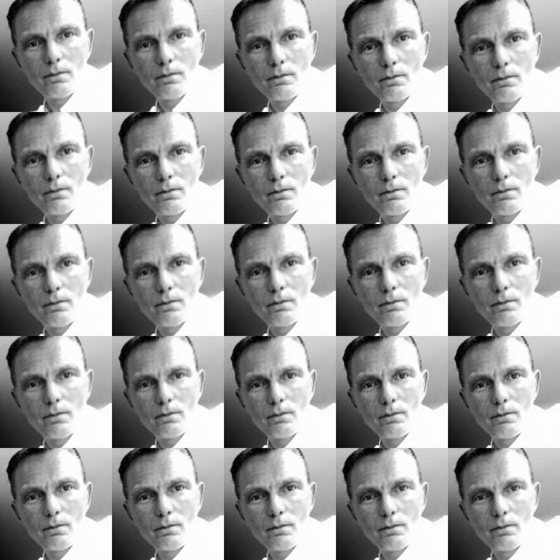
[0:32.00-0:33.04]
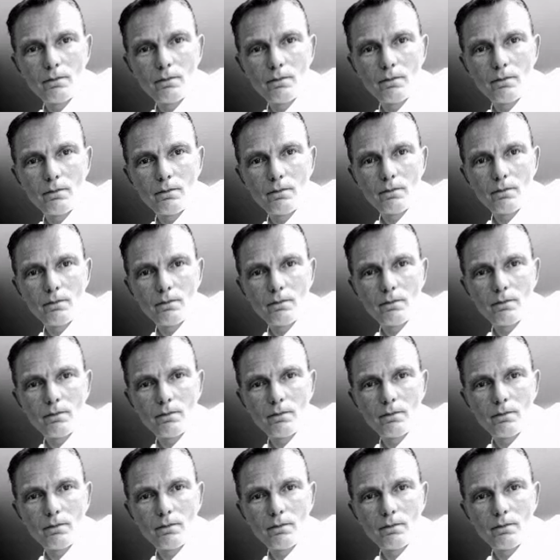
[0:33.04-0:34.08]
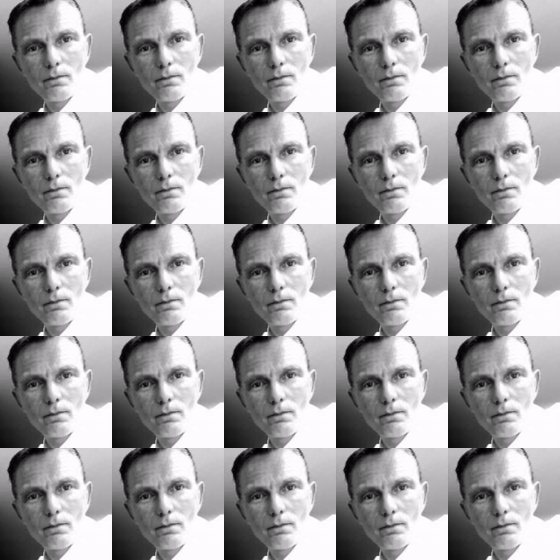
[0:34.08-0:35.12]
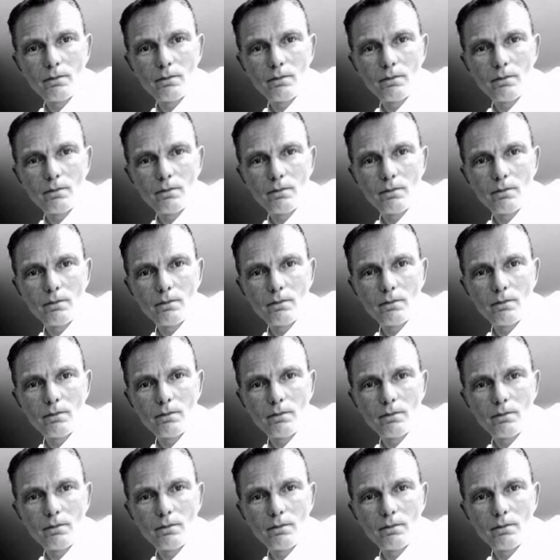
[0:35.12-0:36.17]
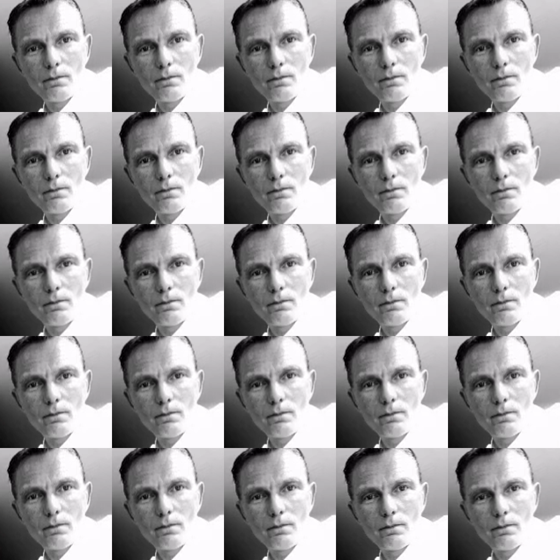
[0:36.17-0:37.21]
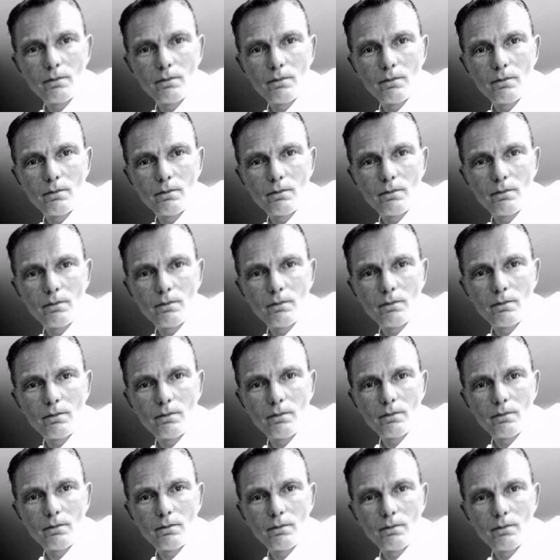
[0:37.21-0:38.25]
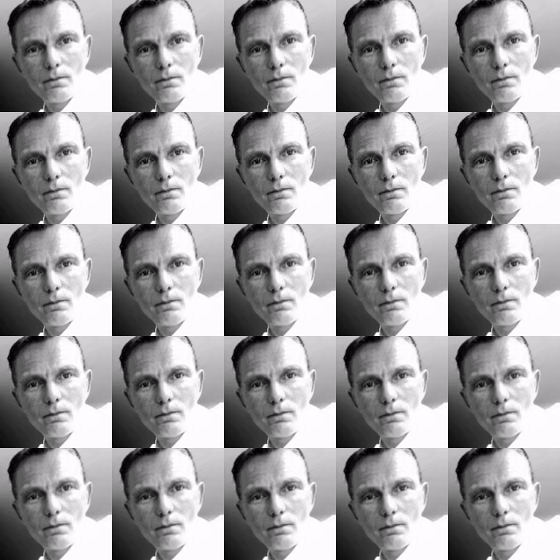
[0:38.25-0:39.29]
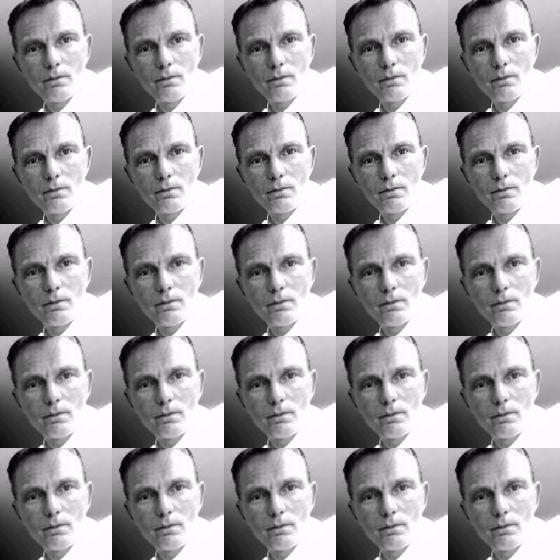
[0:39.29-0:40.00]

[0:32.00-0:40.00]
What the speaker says: The person shown says nothing.